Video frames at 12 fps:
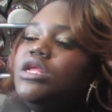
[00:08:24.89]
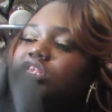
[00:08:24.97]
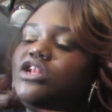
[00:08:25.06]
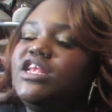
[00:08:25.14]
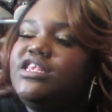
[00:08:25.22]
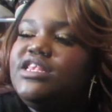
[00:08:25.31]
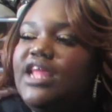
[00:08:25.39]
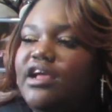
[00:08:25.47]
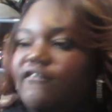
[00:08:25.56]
So this is like